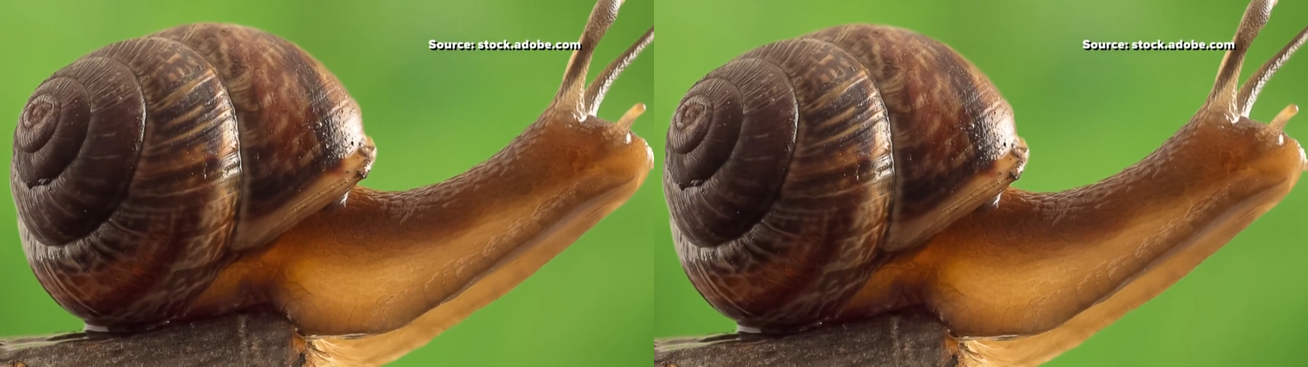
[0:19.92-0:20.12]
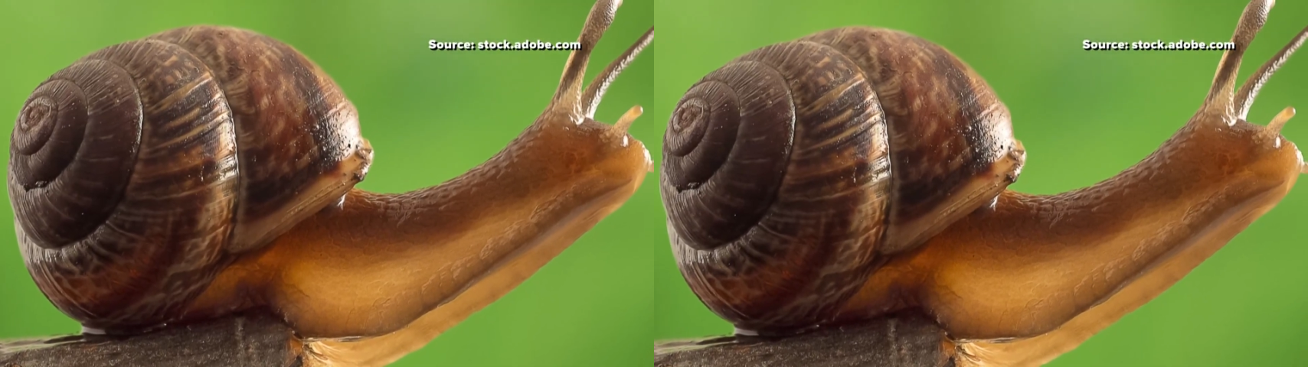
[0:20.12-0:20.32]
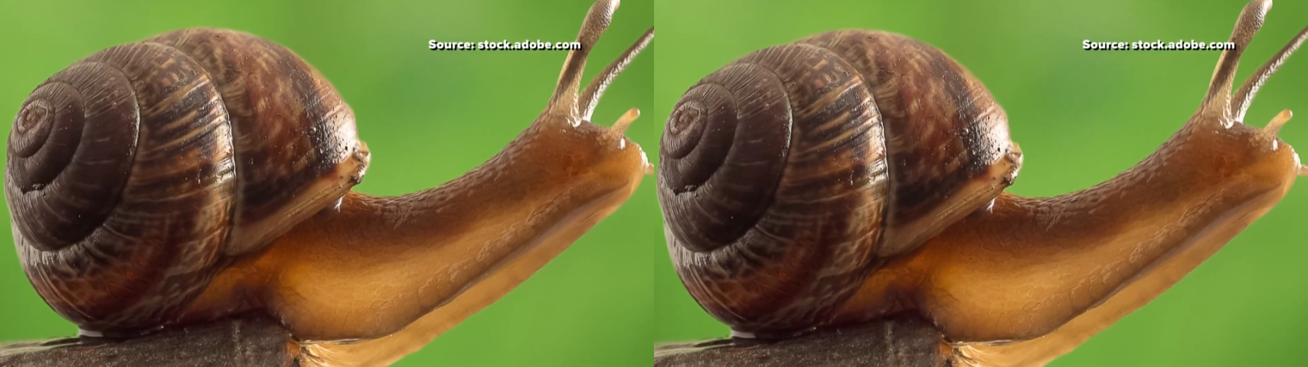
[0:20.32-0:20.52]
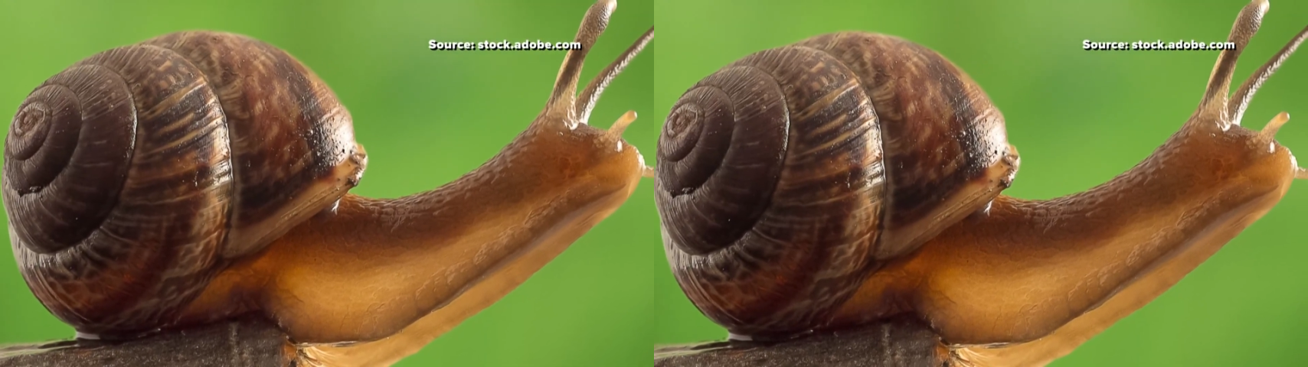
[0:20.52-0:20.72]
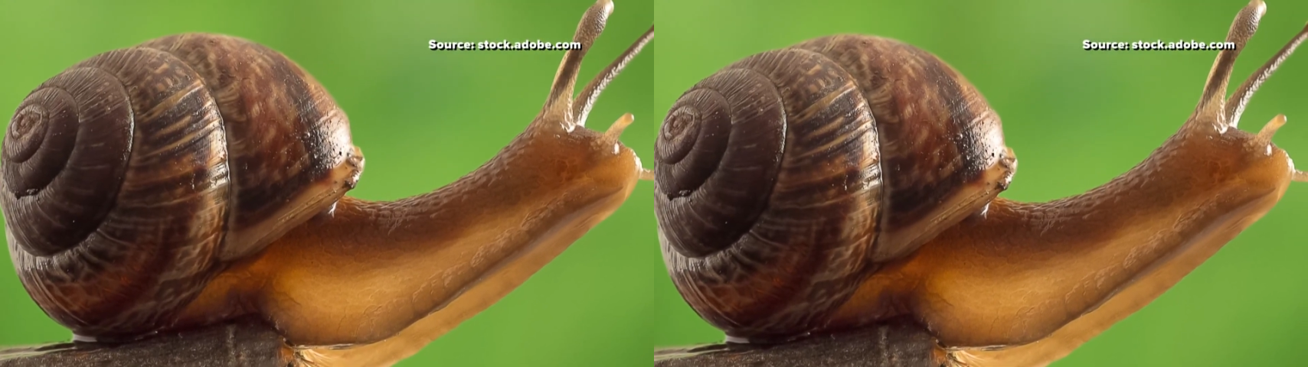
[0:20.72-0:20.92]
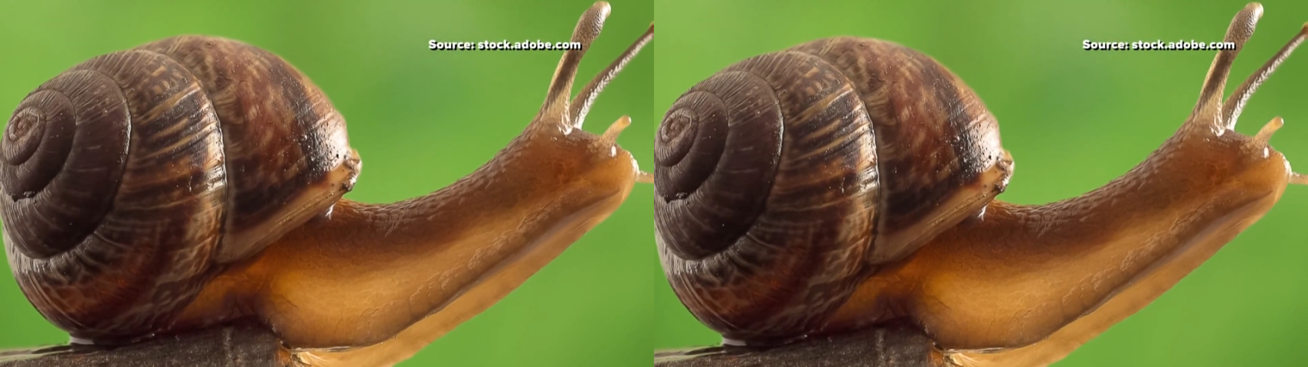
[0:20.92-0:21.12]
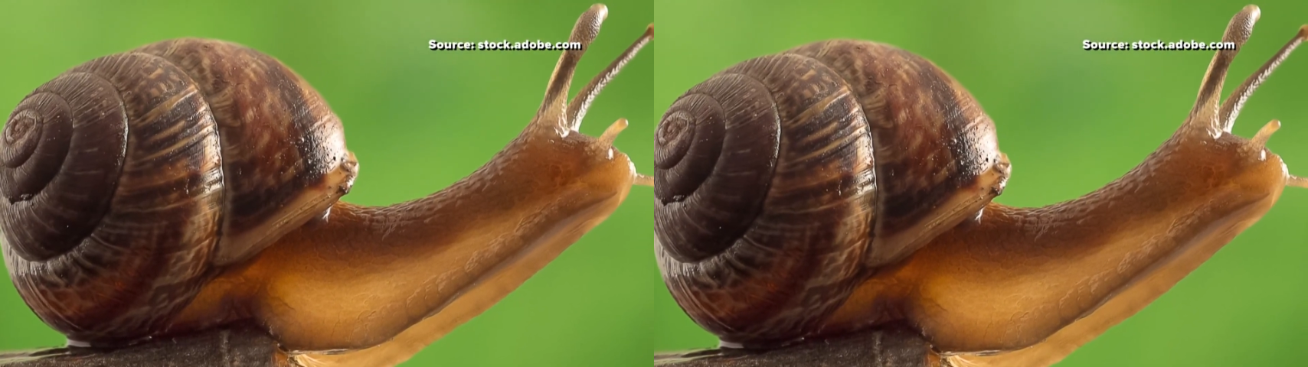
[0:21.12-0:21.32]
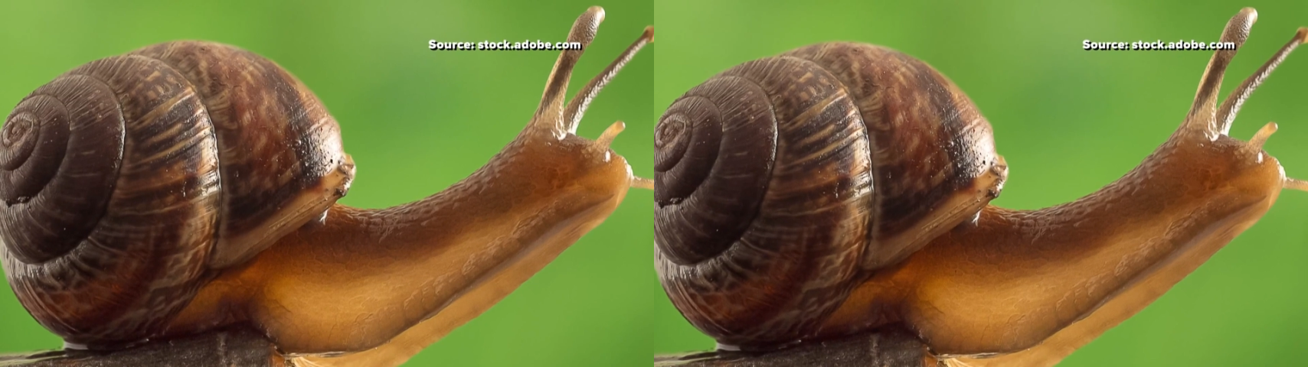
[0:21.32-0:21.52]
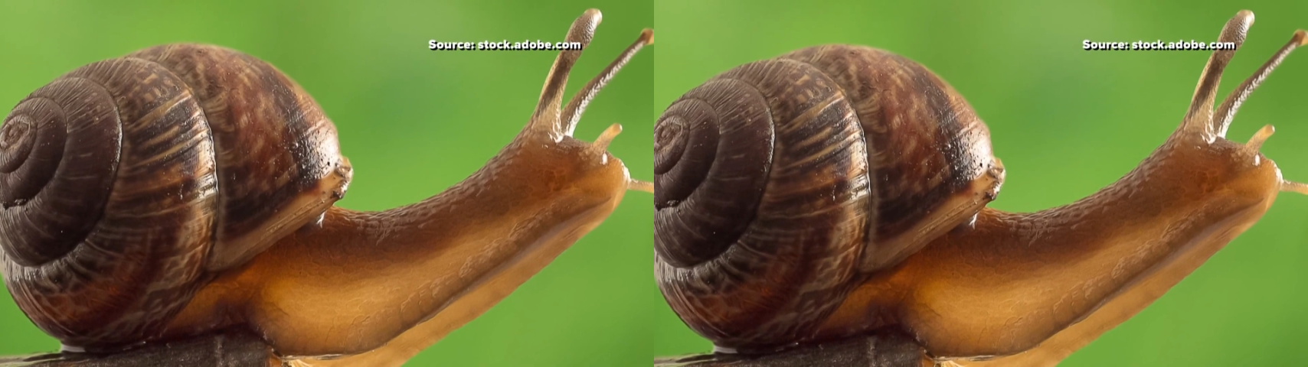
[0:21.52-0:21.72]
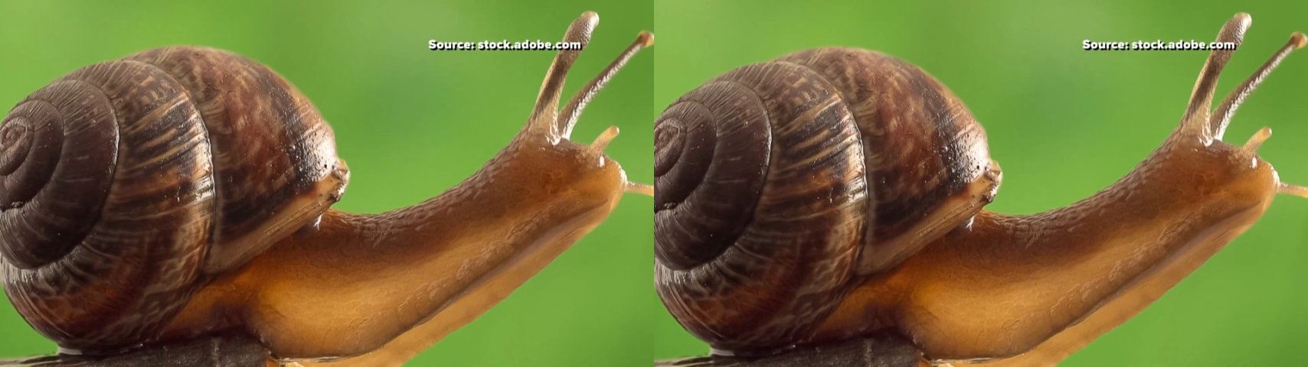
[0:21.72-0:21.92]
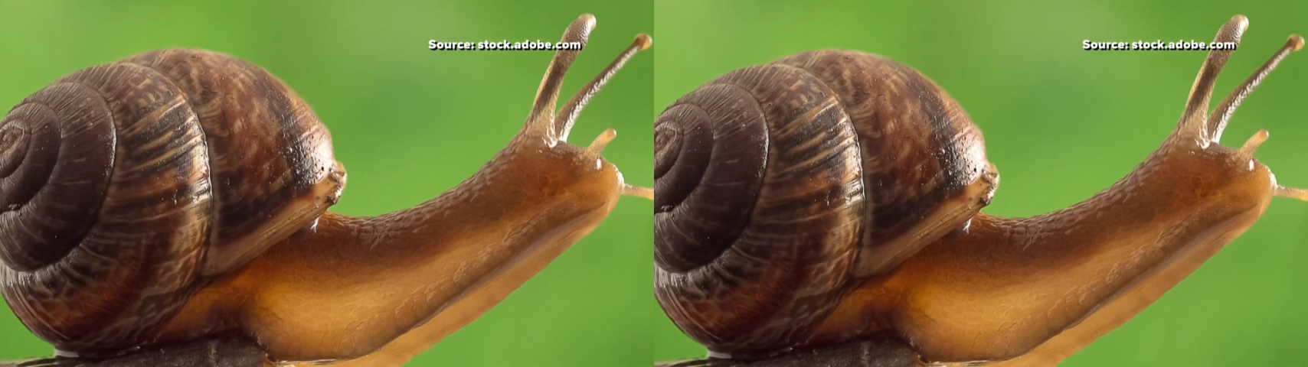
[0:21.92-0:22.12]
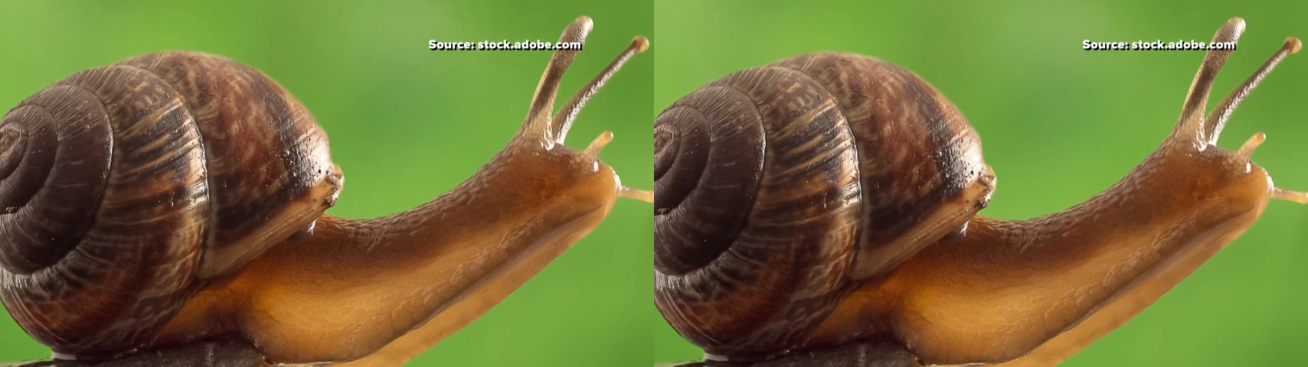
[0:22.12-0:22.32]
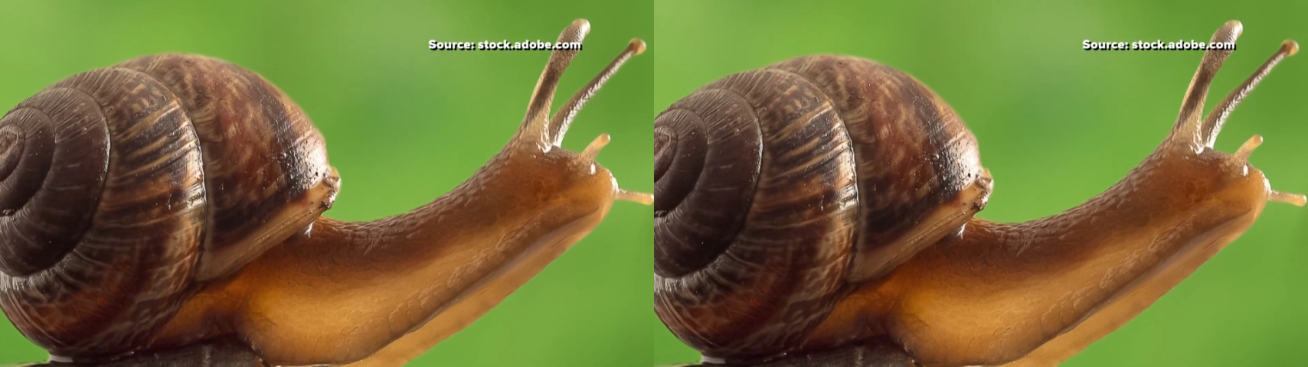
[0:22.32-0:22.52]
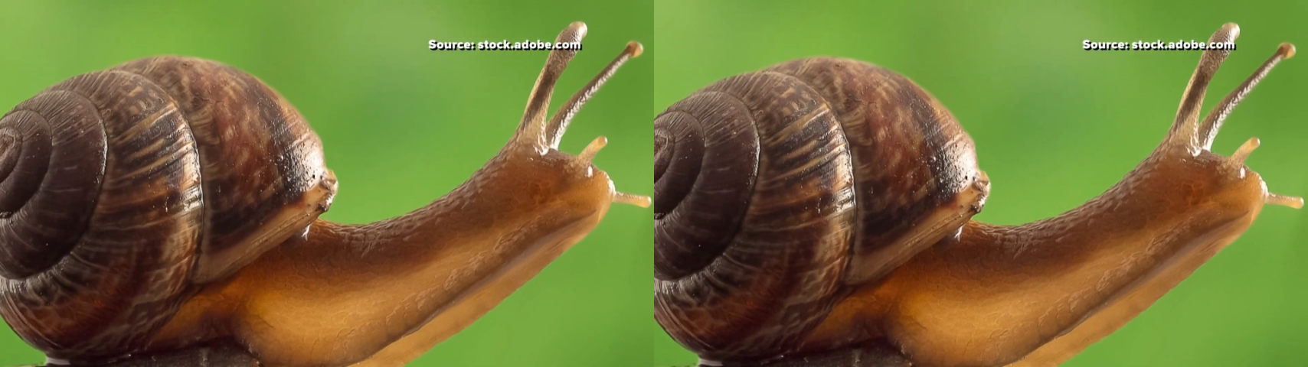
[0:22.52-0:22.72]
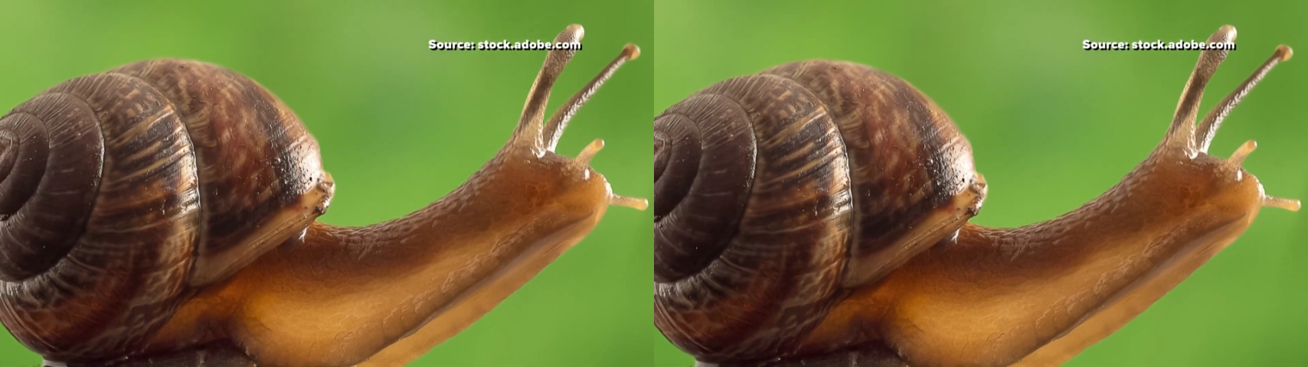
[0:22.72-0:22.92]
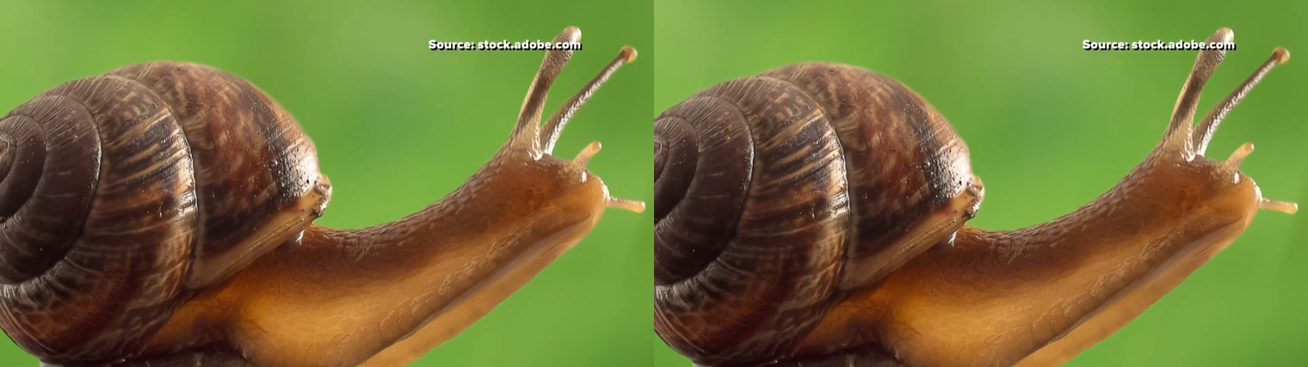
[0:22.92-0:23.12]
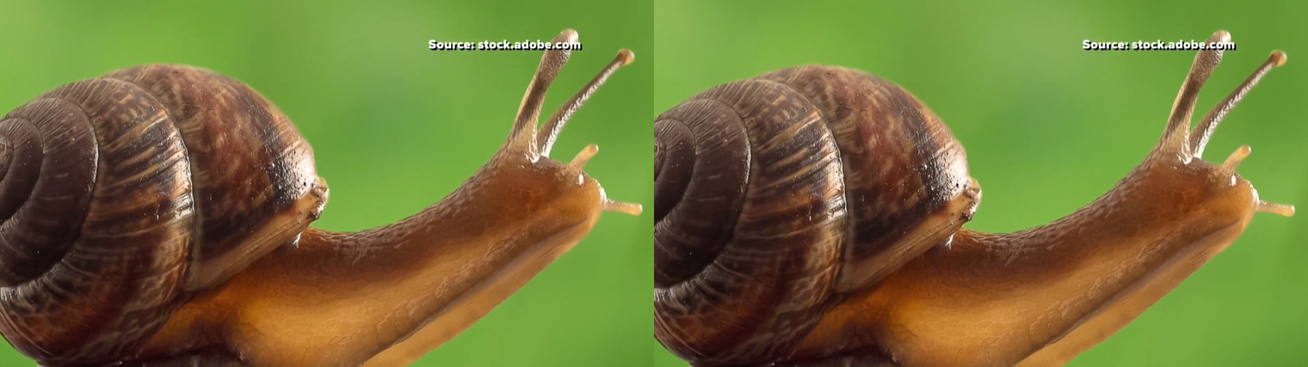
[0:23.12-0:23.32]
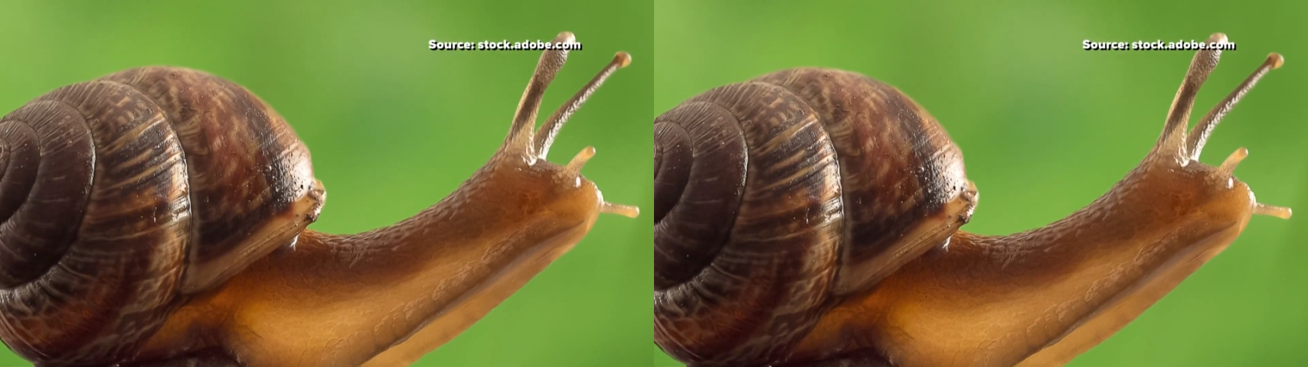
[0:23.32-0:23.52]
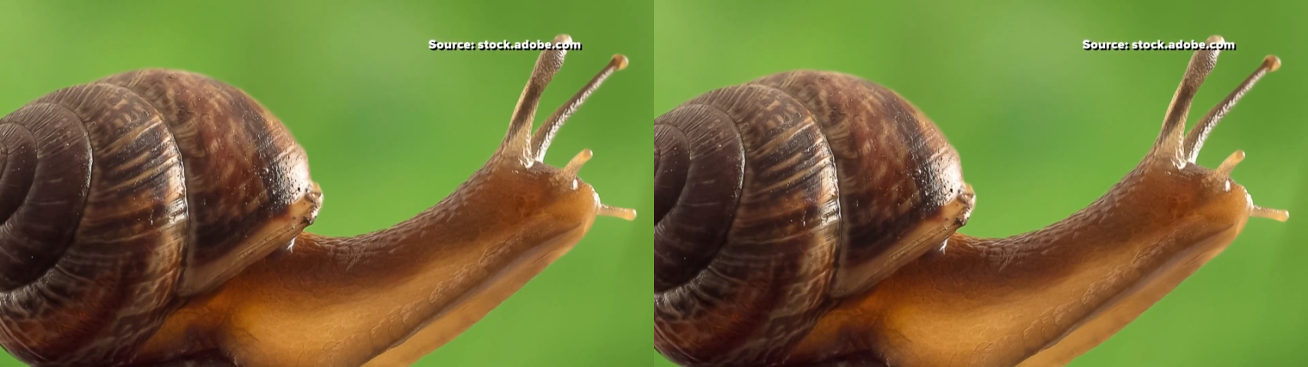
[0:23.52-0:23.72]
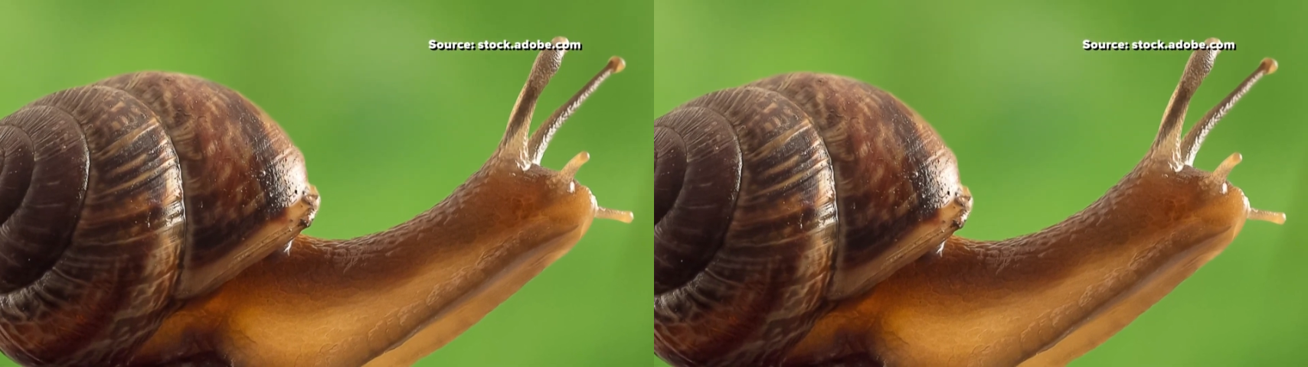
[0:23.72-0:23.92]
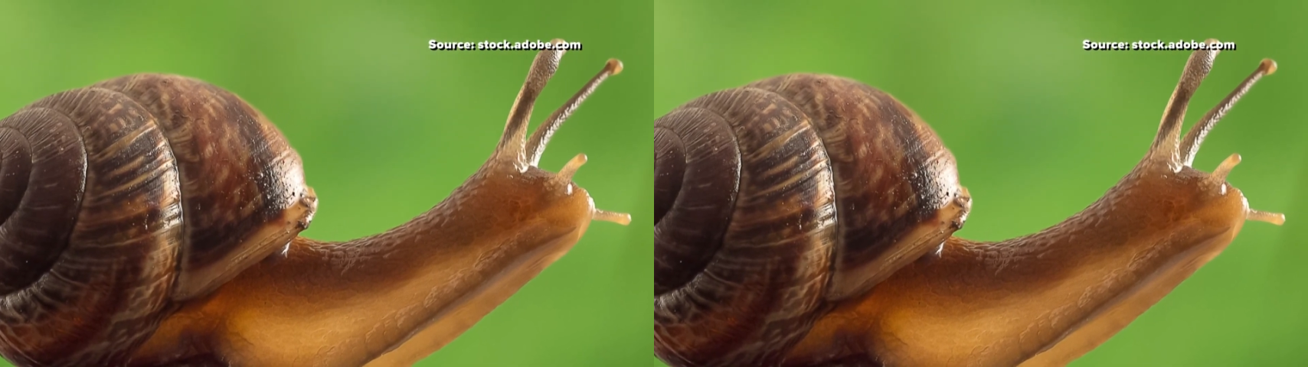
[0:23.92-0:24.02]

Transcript: (no speaker visible)